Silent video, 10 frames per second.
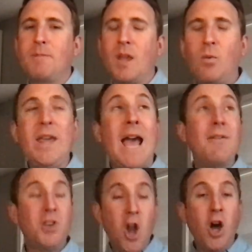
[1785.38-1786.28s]
We
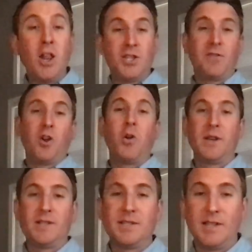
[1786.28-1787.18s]
have knowledge of our own
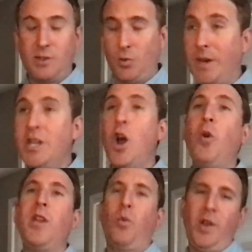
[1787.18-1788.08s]
existence. We know
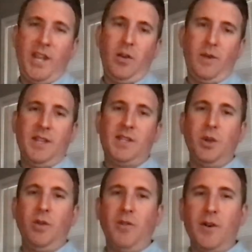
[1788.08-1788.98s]
that we're here in this
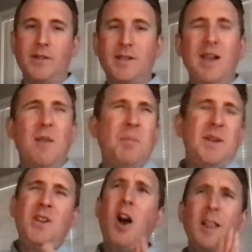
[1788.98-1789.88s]
universe, but
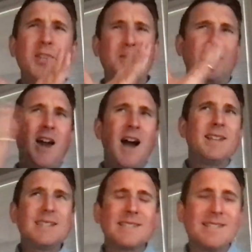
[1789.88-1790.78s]
knowledge of
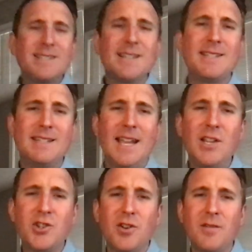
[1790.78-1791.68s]
God's existence and
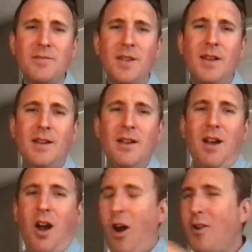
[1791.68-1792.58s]
nature
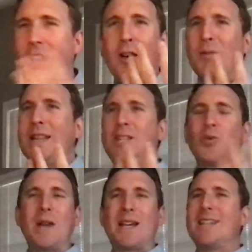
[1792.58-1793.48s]
are not really
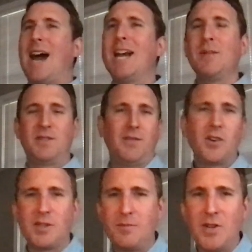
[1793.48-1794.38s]
direct items of
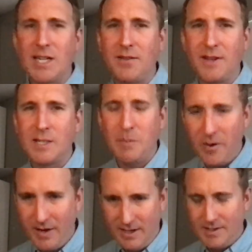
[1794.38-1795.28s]
our subjective
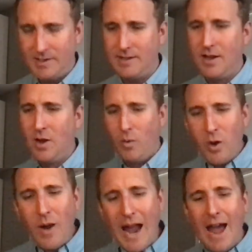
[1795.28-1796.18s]
experience. We
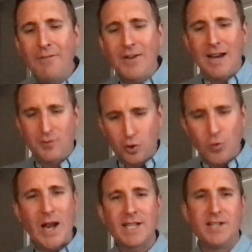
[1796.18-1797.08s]
don't have kind of
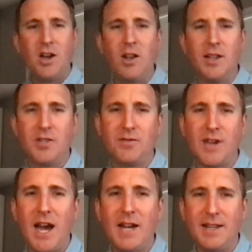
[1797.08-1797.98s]
direct knowledge of
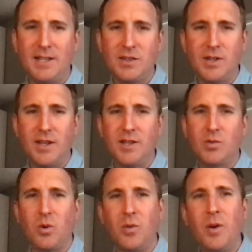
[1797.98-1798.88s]
God in this
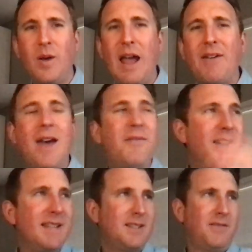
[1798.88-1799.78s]
world. We don't have
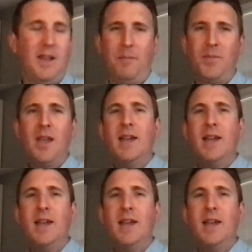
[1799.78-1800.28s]
evidence of him.